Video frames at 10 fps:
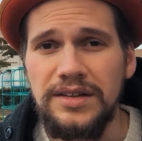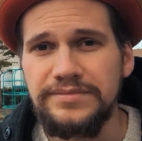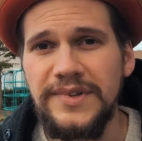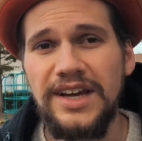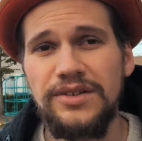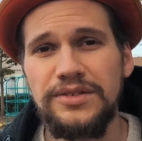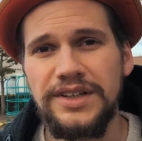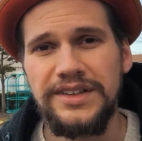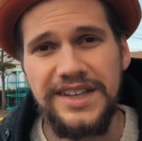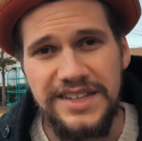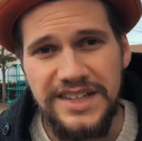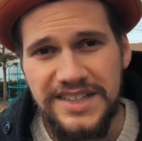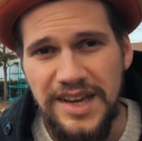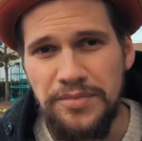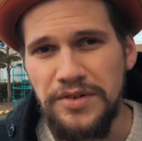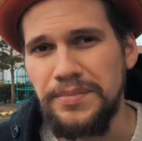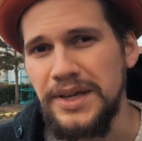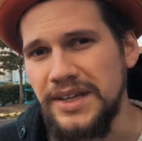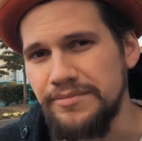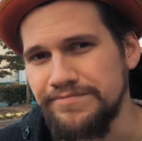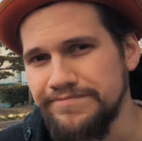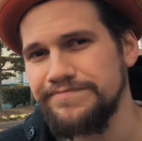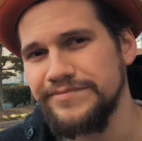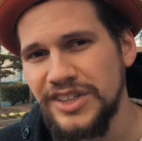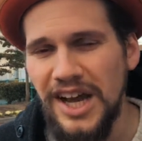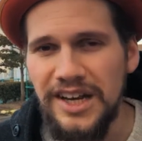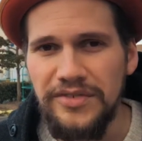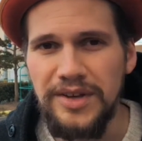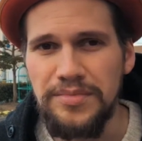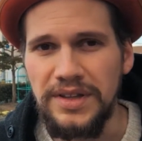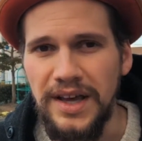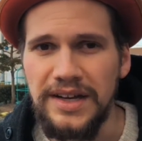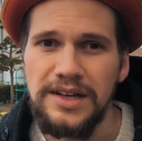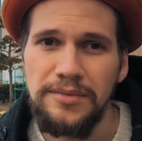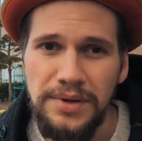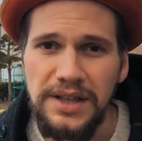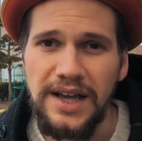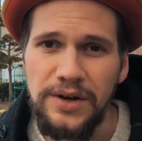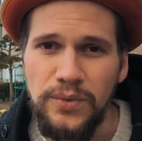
Now, that's an example of being kind of impolite in a polite